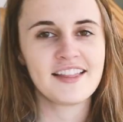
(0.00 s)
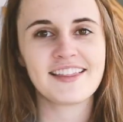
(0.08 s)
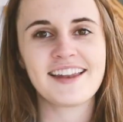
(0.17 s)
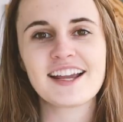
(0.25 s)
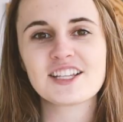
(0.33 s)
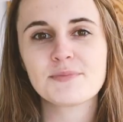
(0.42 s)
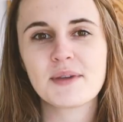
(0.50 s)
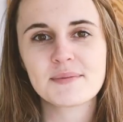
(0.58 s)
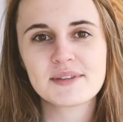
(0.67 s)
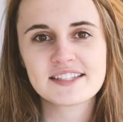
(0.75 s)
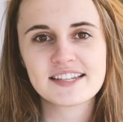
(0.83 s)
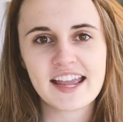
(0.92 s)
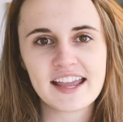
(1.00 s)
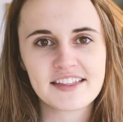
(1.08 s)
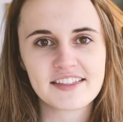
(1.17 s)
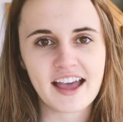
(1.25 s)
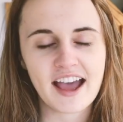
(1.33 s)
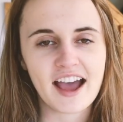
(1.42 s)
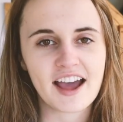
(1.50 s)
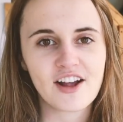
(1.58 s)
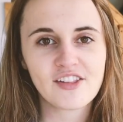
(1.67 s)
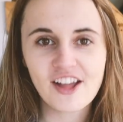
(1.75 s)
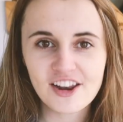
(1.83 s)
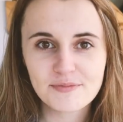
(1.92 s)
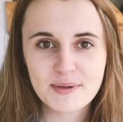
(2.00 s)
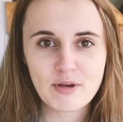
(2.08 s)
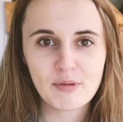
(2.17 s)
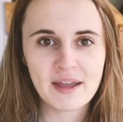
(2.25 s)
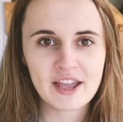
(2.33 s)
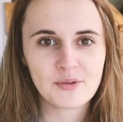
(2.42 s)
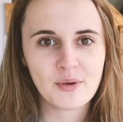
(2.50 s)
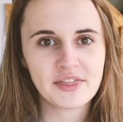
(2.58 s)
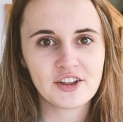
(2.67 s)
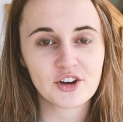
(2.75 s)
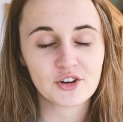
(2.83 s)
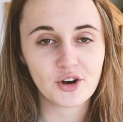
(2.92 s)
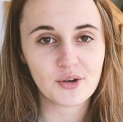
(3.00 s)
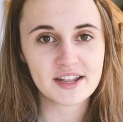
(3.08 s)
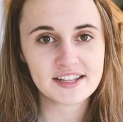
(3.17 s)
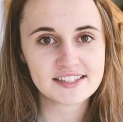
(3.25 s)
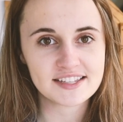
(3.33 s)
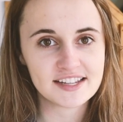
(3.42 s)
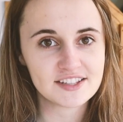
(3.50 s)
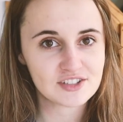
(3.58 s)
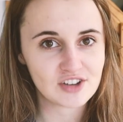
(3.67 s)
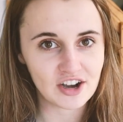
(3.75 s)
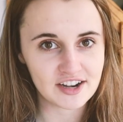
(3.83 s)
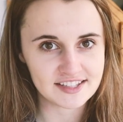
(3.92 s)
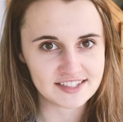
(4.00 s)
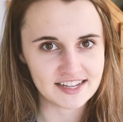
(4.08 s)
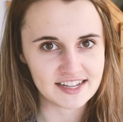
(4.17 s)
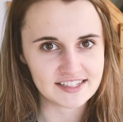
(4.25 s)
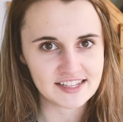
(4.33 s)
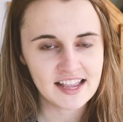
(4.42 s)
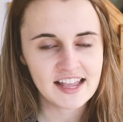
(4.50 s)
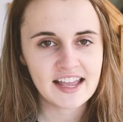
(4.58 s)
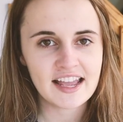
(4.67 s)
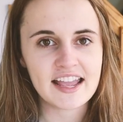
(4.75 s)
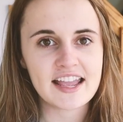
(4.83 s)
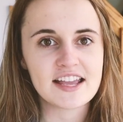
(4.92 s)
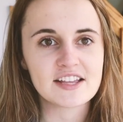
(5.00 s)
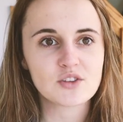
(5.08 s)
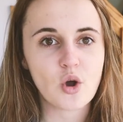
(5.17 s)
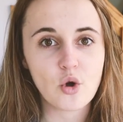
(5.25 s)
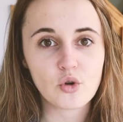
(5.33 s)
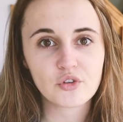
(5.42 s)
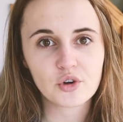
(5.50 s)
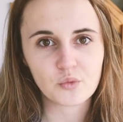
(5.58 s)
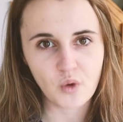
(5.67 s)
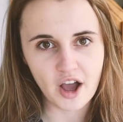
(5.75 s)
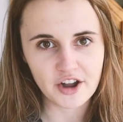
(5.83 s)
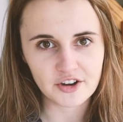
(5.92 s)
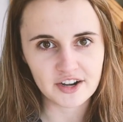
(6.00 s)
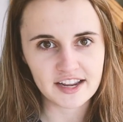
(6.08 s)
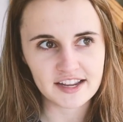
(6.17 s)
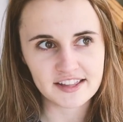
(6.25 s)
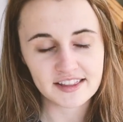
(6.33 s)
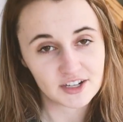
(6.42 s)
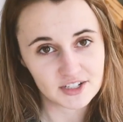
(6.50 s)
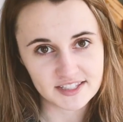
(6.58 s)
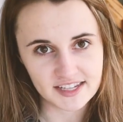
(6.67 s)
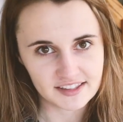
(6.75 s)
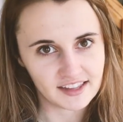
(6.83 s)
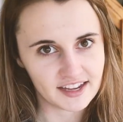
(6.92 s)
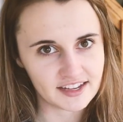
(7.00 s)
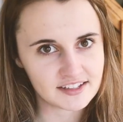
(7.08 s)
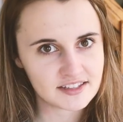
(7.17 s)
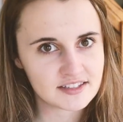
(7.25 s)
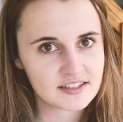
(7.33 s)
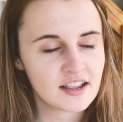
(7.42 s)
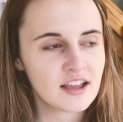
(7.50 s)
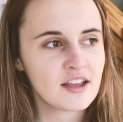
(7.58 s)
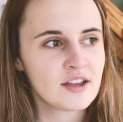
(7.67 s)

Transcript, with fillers: The next big mistake that a lot of people make when they're growing seeds, starting seeds, is overwatering their seedlings.